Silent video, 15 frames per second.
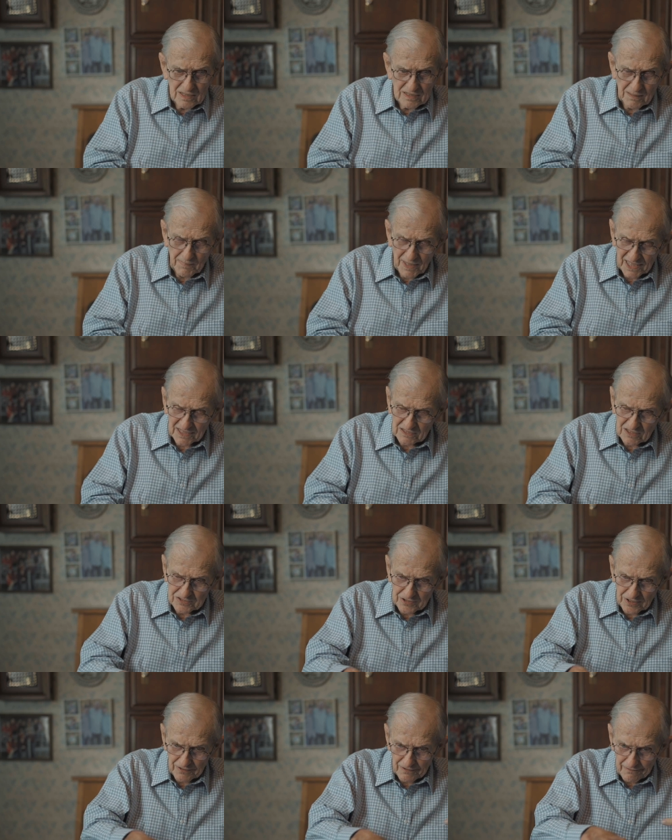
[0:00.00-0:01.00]
to make the
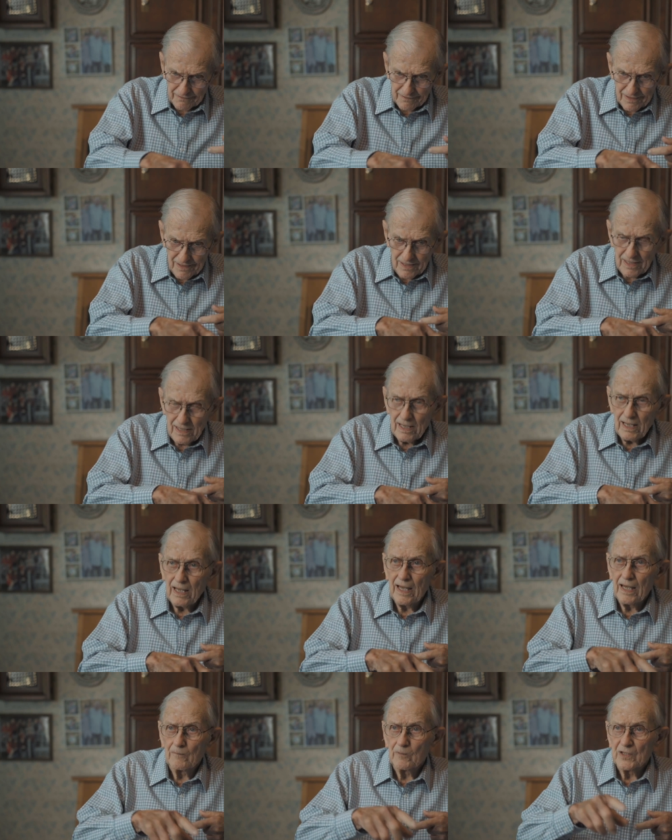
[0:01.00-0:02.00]
turn,
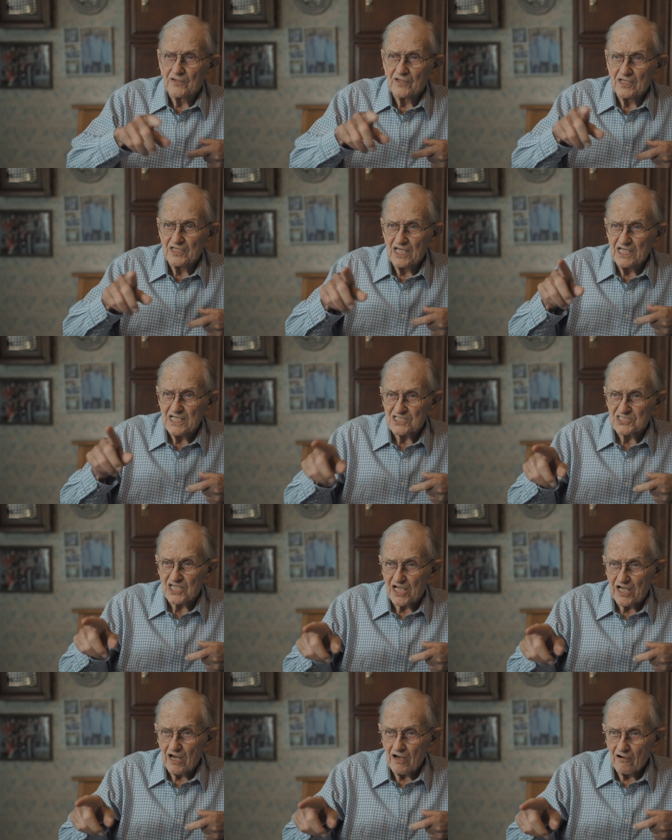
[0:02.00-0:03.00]
with a disc
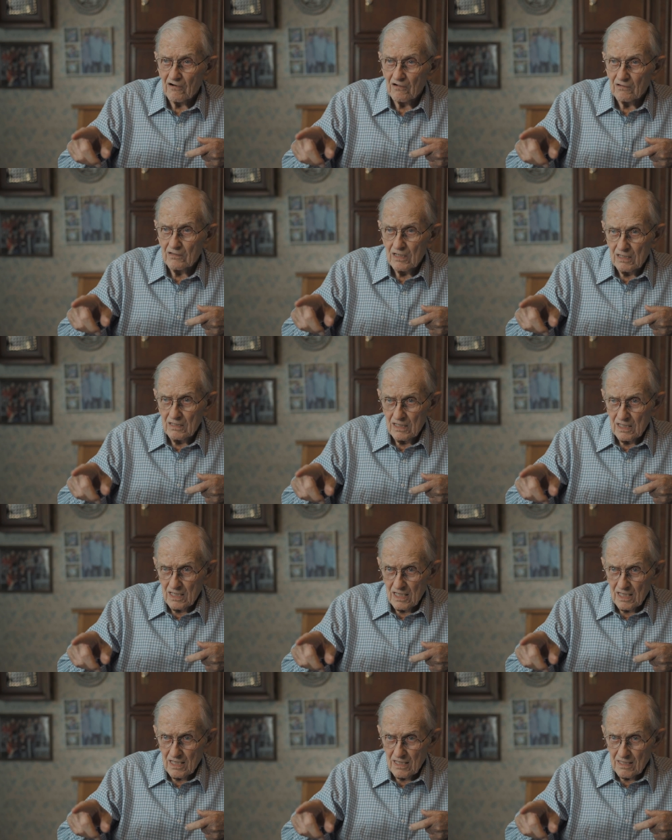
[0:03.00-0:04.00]
harrow
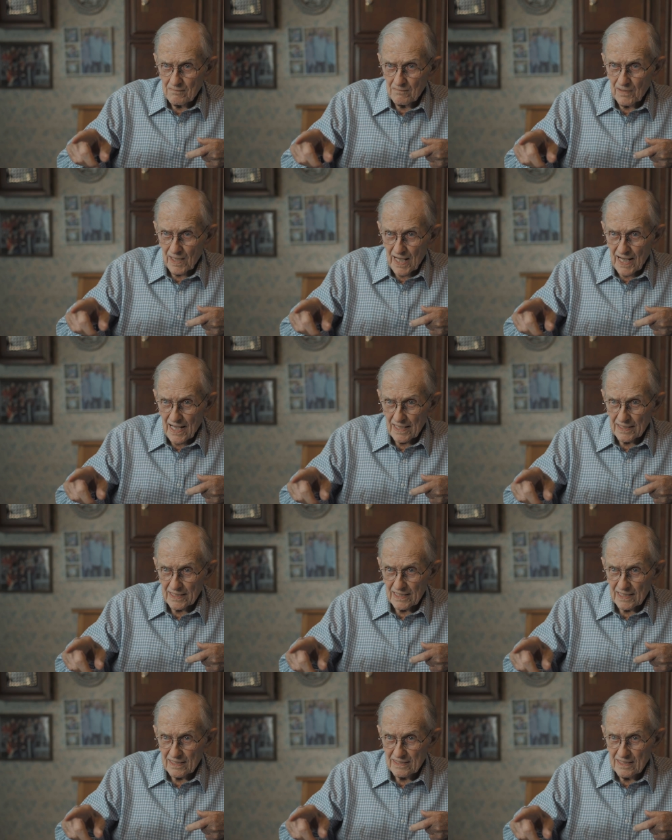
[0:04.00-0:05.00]
behind
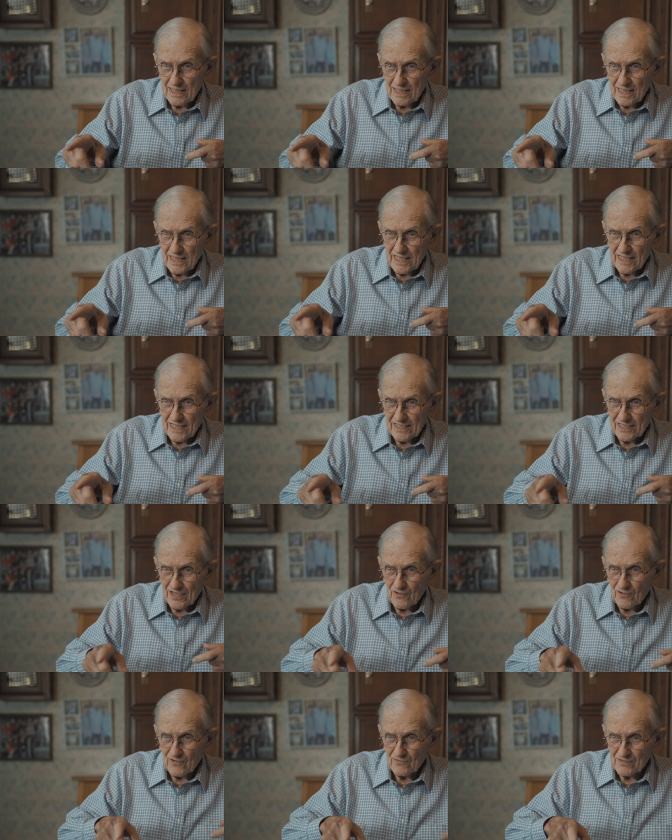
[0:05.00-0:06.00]
it. You
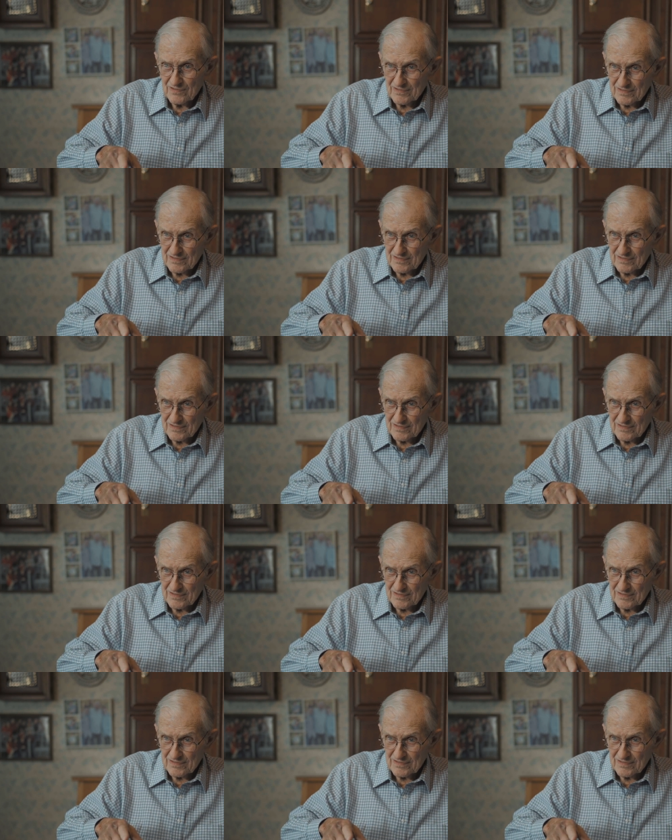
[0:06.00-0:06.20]
know,